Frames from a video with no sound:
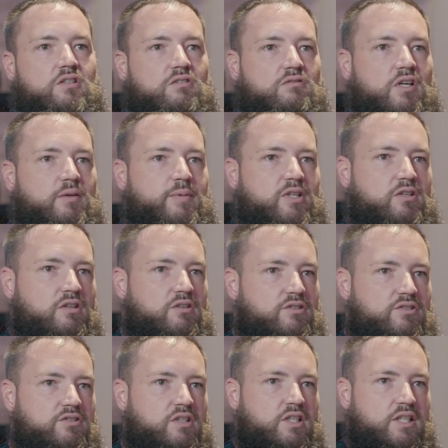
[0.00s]
right?
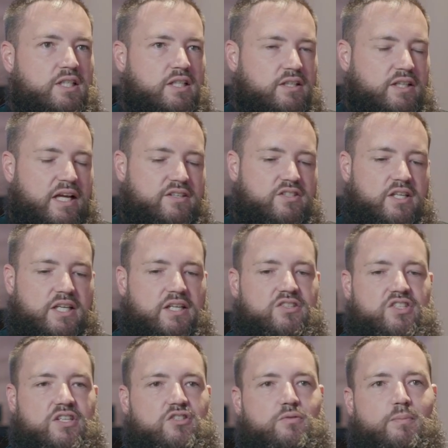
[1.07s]
Because that's the
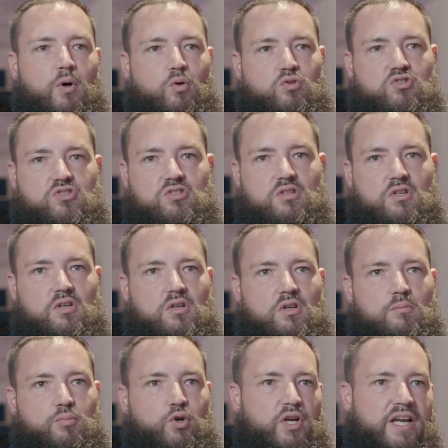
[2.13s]
easiest, most
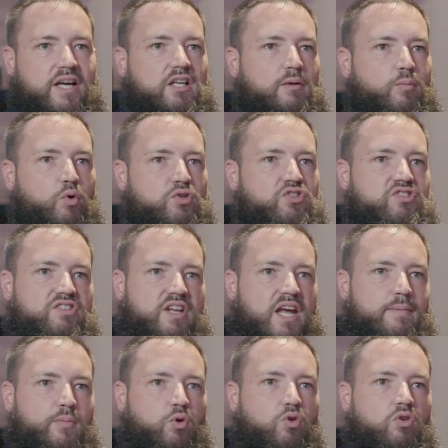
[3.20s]
predictable,
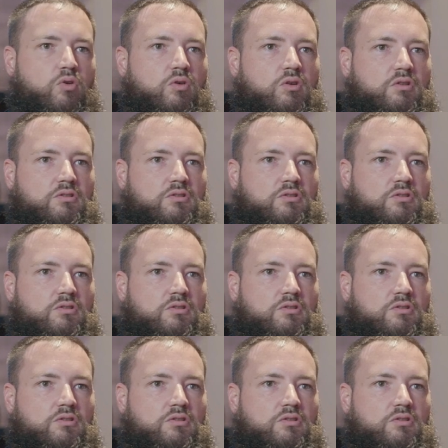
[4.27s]
stable